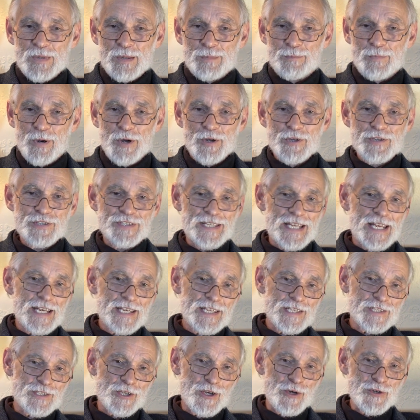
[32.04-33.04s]
Most
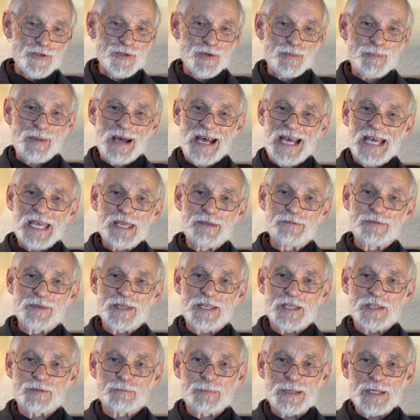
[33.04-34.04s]
antisocial behaviour
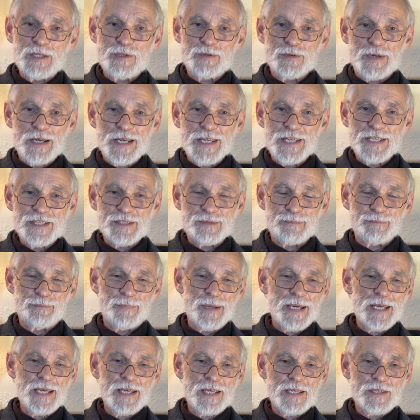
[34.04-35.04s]
can be traced
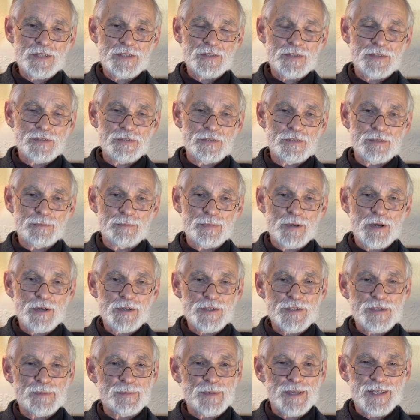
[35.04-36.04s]
back to
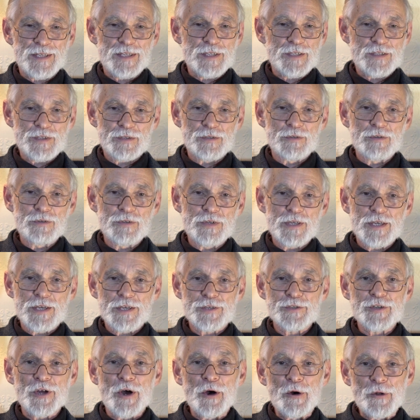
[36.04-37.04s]
approximately 2
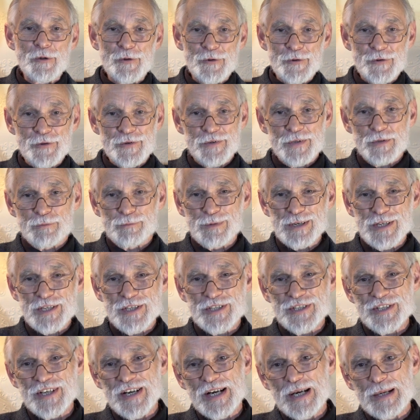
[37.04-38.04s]
years old, at
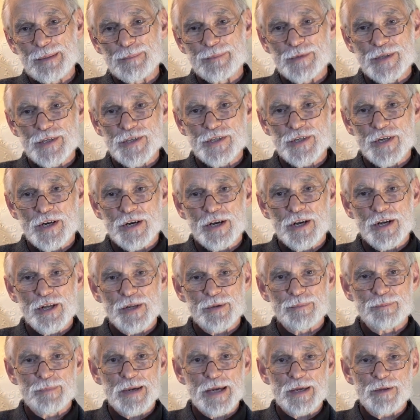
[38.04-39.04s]
which time the
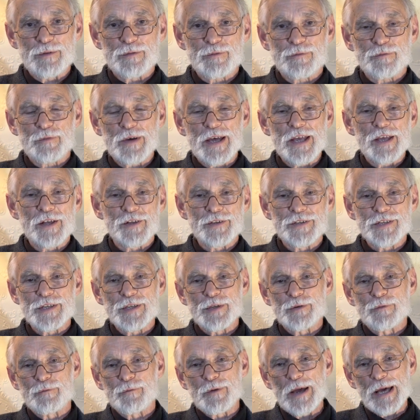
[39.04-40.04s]
child may fail to
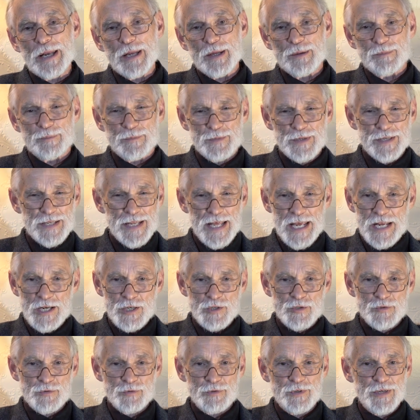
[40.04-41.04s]
develop
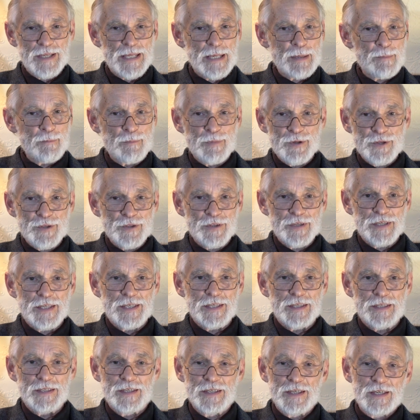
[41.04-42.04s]
natural
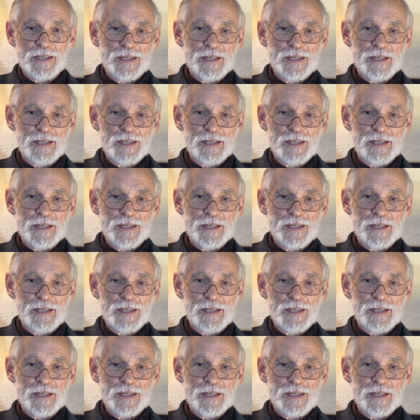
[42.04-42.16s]
empathy,